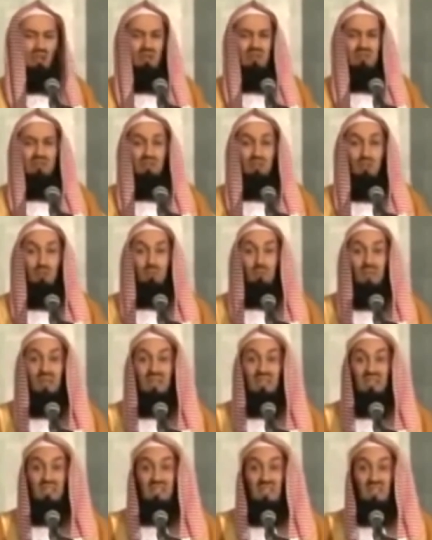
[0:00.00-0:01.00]
a lot of the
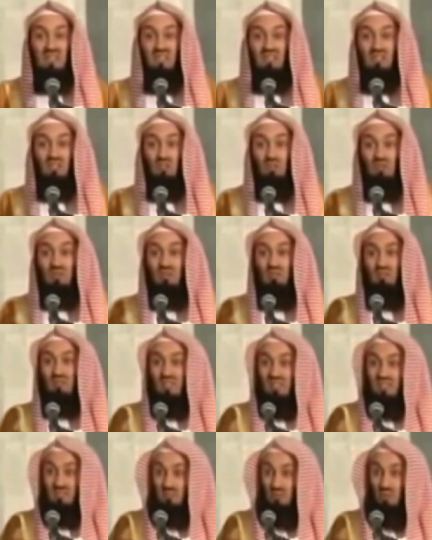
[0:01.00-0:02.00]
companions understood if
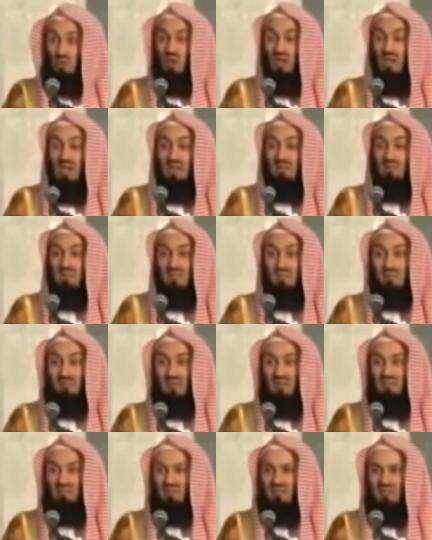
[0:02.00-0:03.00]
there is more harm than
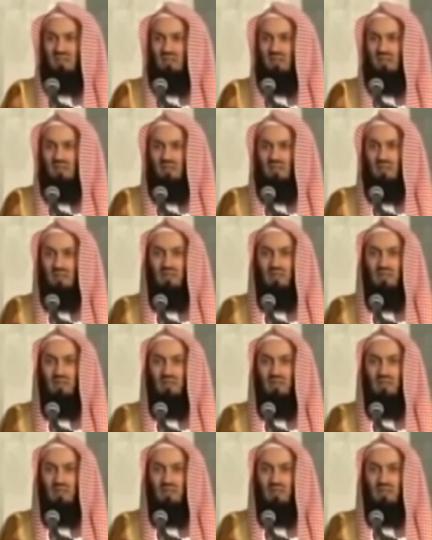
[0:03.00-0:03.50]
benefit,